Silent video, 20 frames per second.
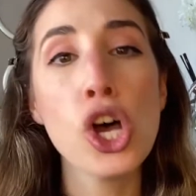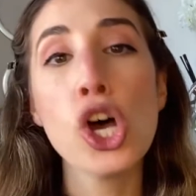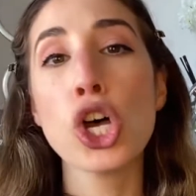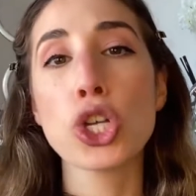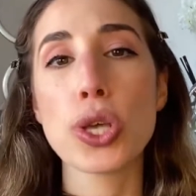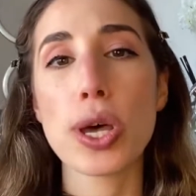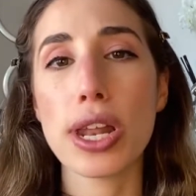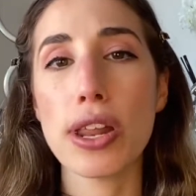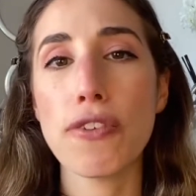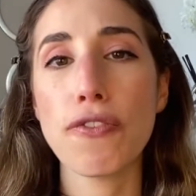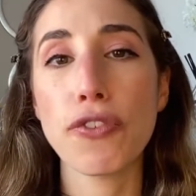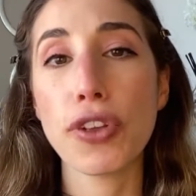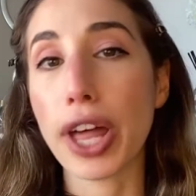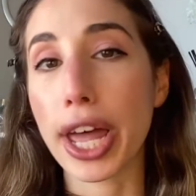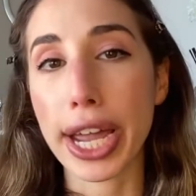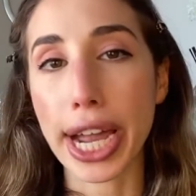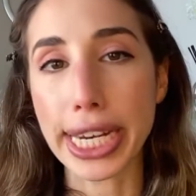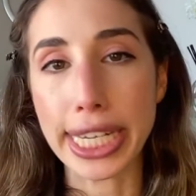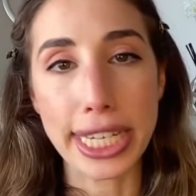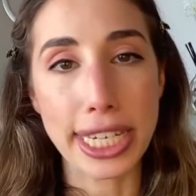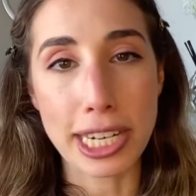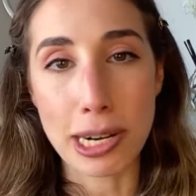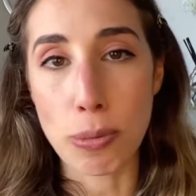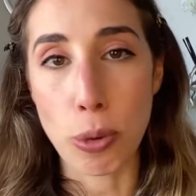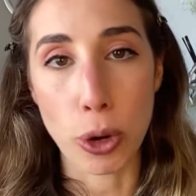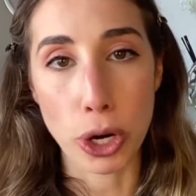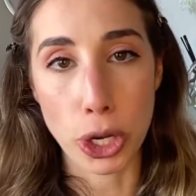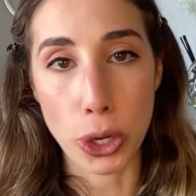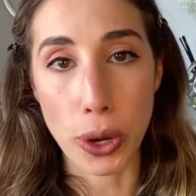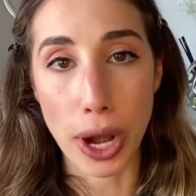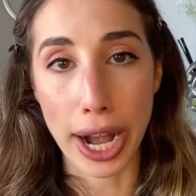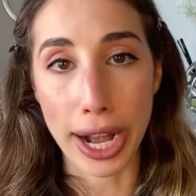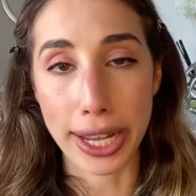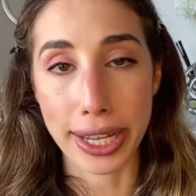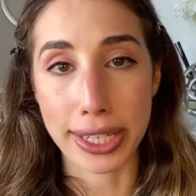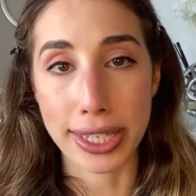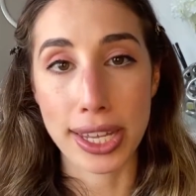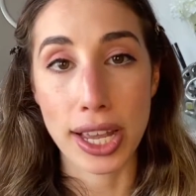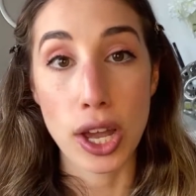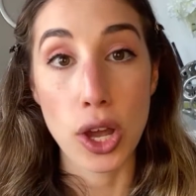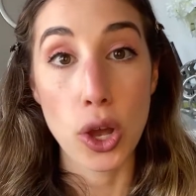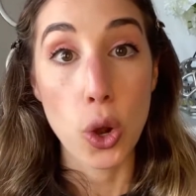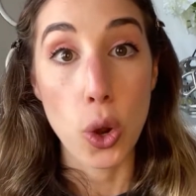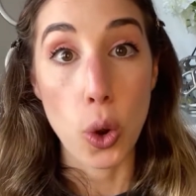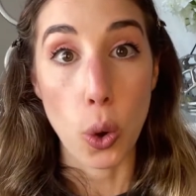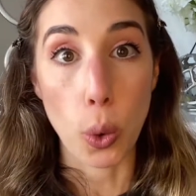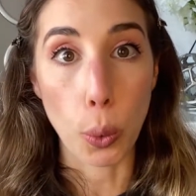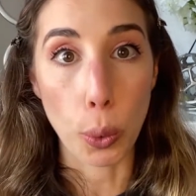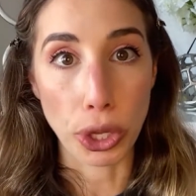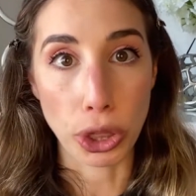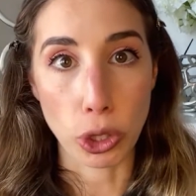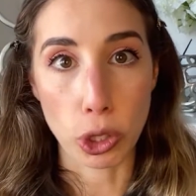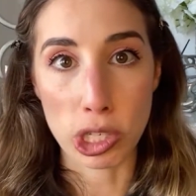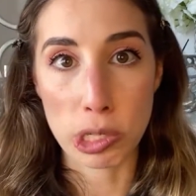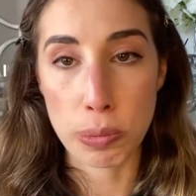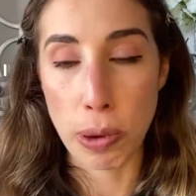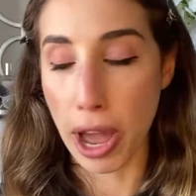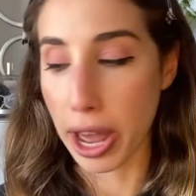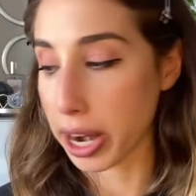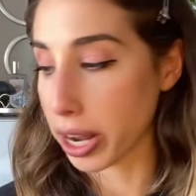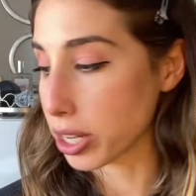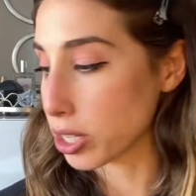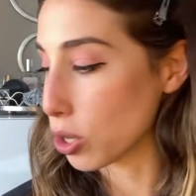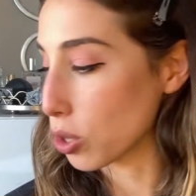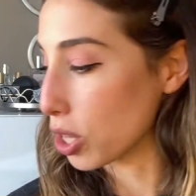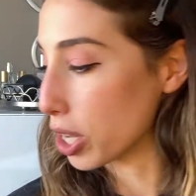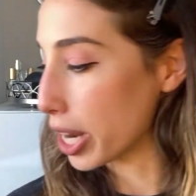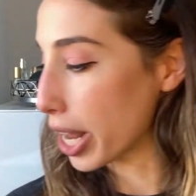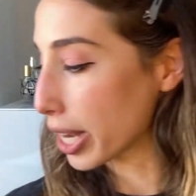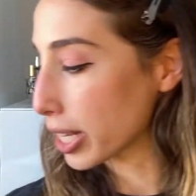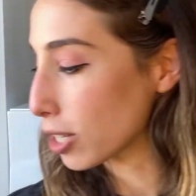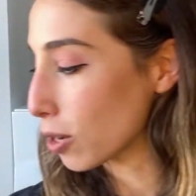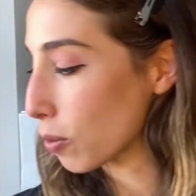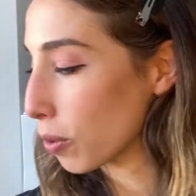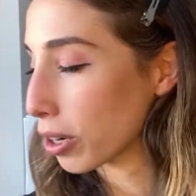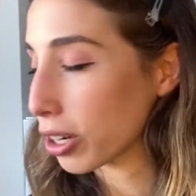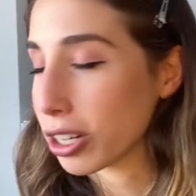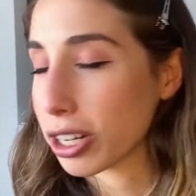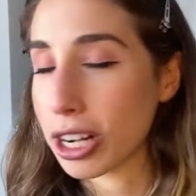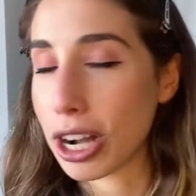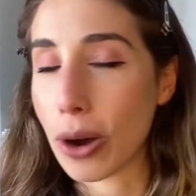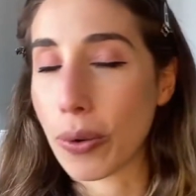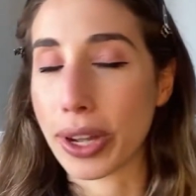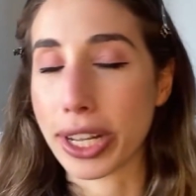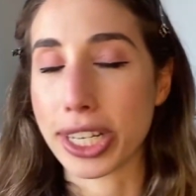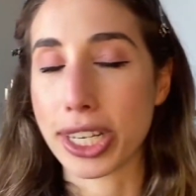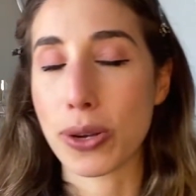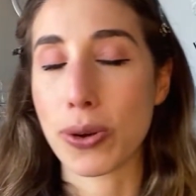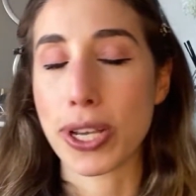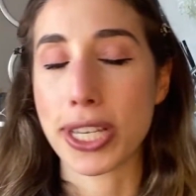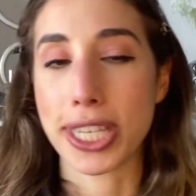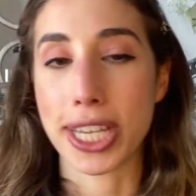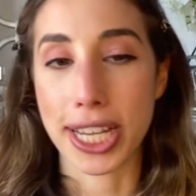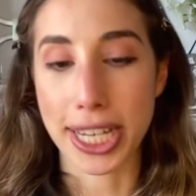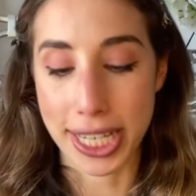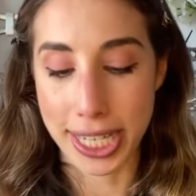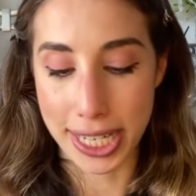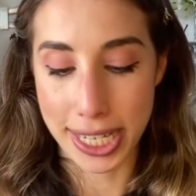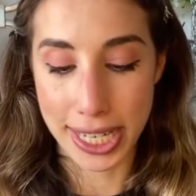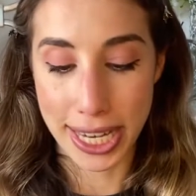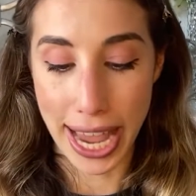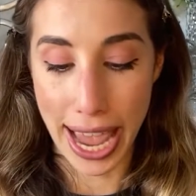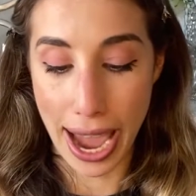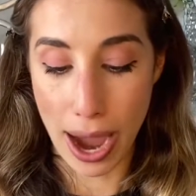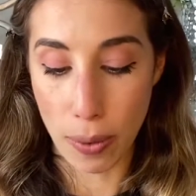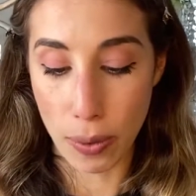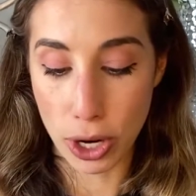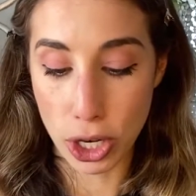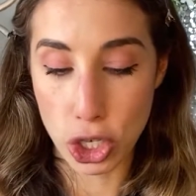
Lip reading: So I didn't feel like I needed to bore you guys with those products. So the next one we're gonna go into is the Tower